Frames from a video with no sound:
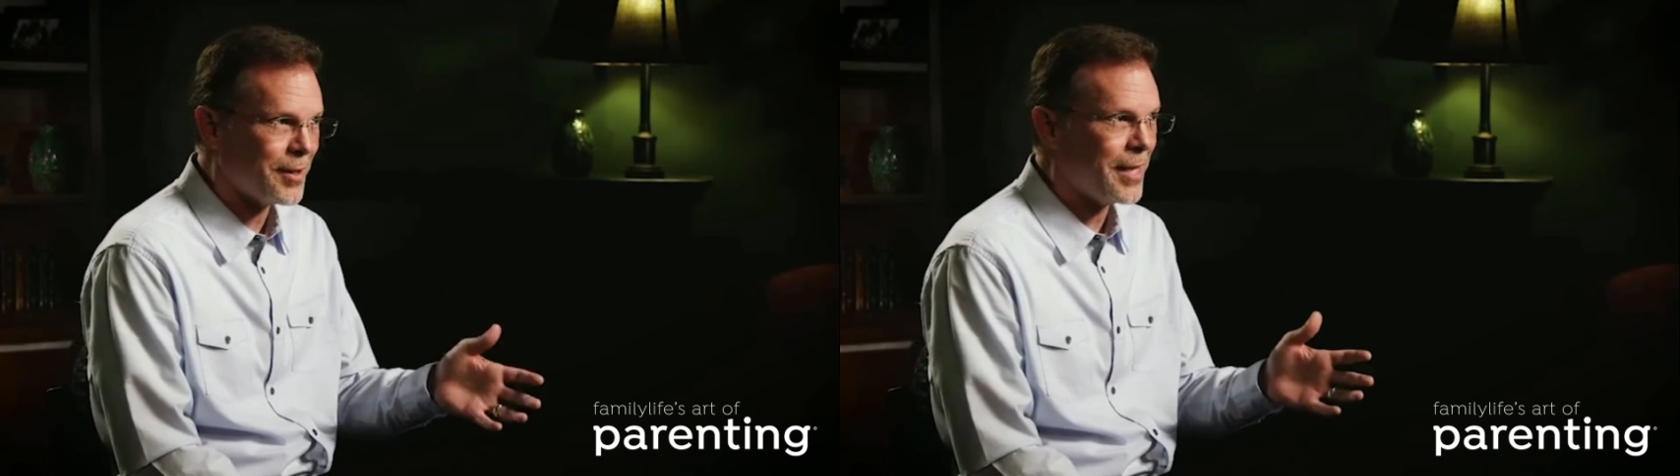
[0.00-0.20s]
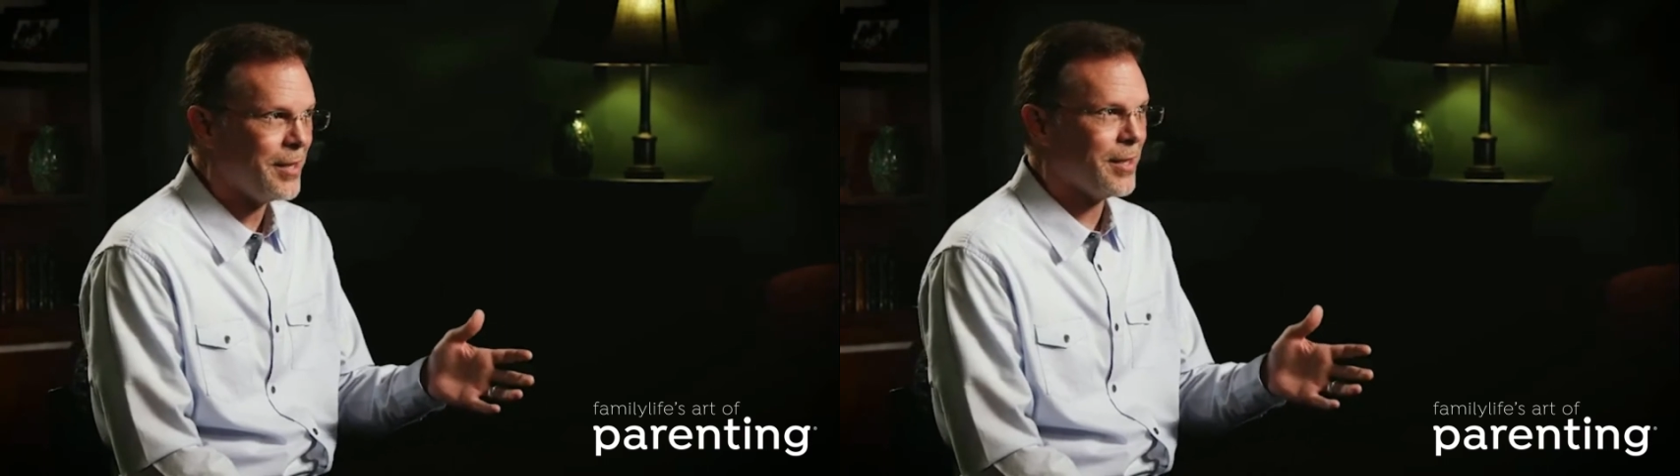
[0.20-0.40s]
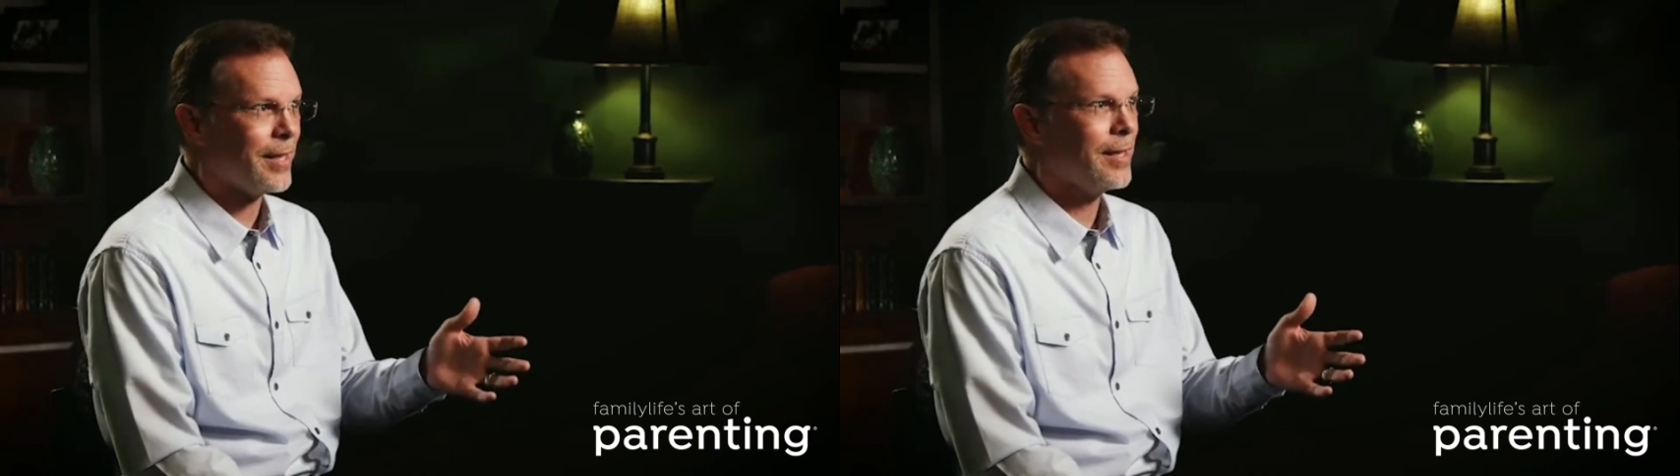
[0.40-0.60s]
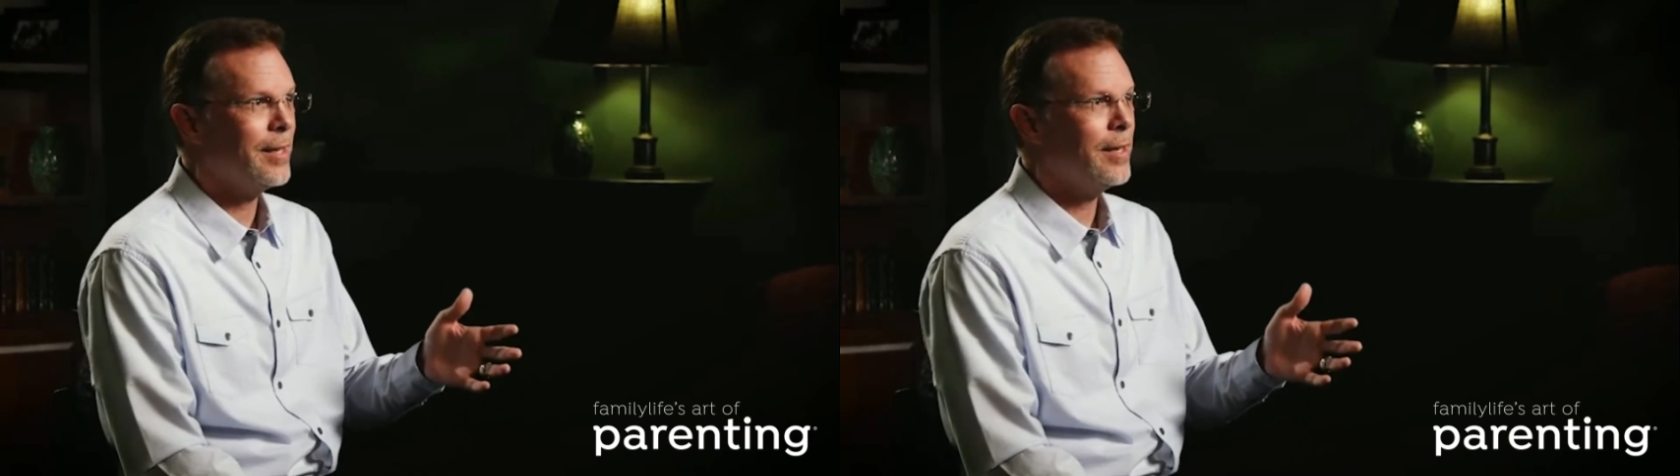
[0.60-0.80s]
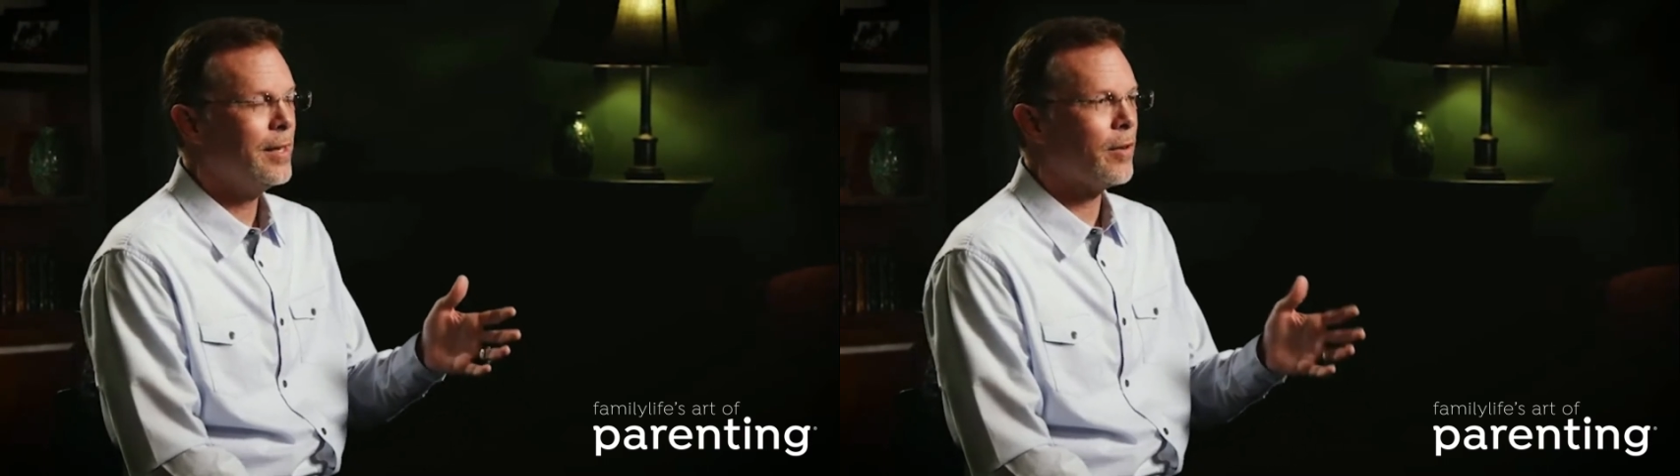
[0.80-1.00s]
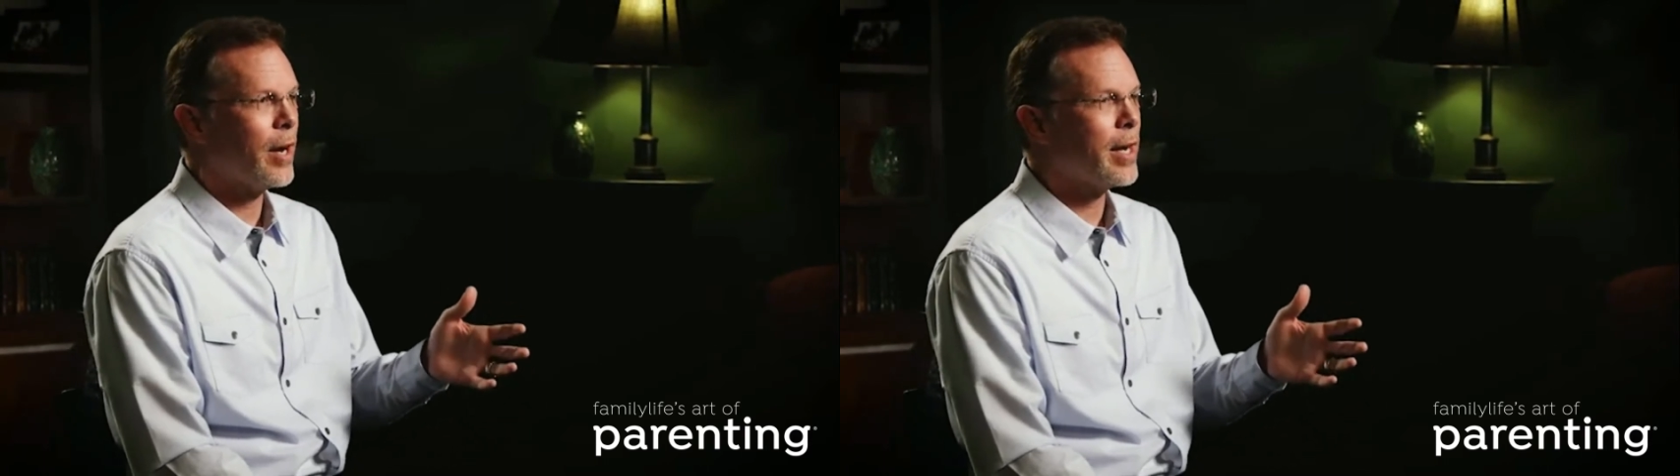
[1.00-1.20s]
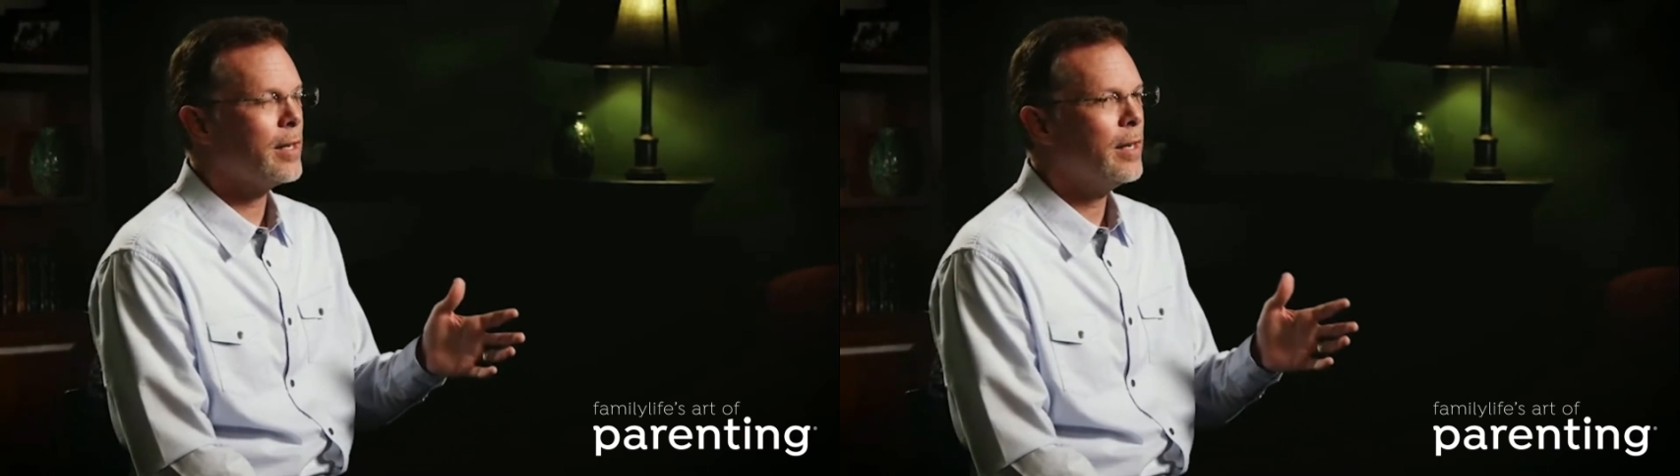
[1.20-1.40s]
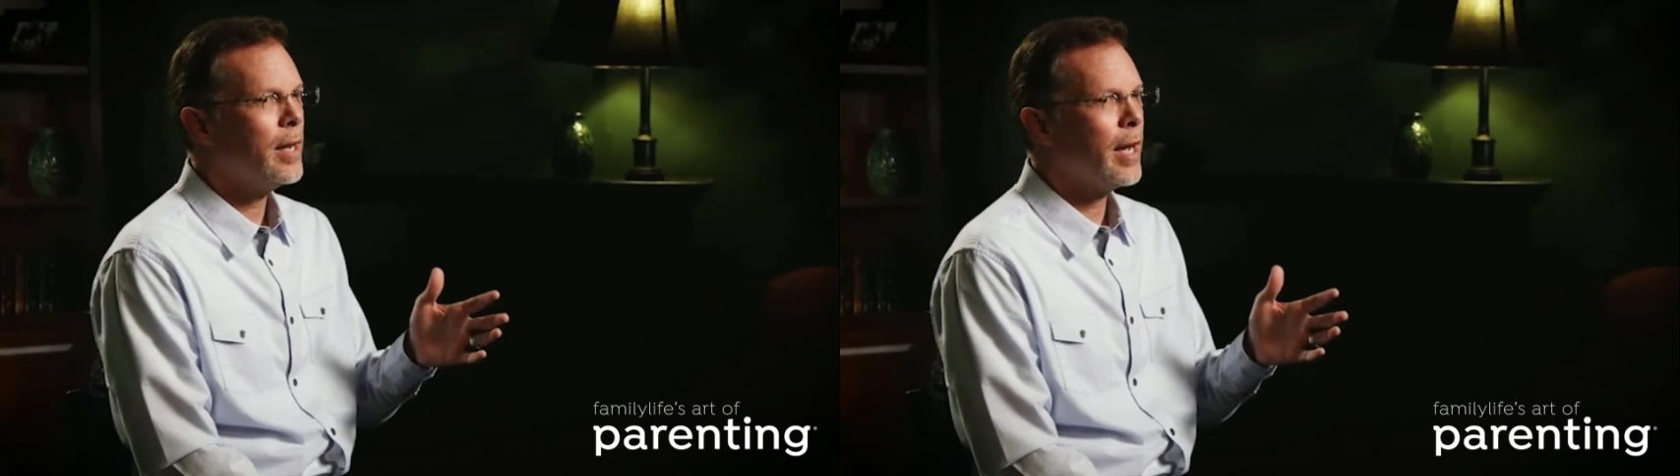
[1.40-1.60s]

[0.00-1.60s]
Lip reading: easy, right?